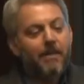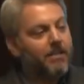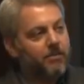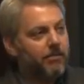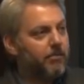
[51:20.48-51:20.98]

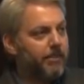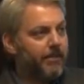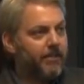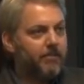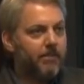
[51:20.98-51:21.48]
imagine what it would be
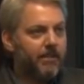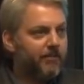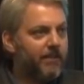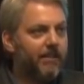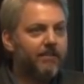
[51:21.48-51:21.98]
like to be at
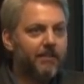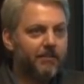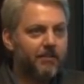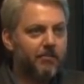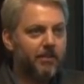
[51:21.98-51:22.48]
Fidelity
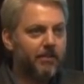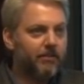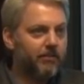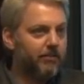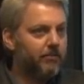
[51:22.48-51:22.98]
or something and
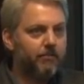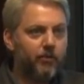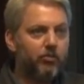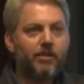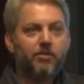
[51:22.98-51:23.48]
to
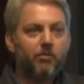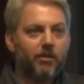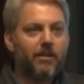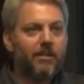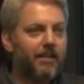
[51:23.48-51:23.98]
do a bunch of
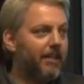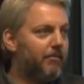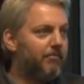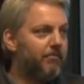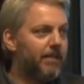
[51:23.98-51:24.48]
work on a
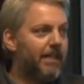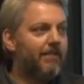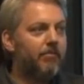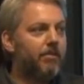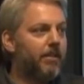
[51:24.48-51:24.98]
name and
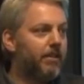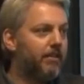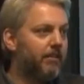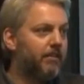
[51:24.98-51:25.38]
have it be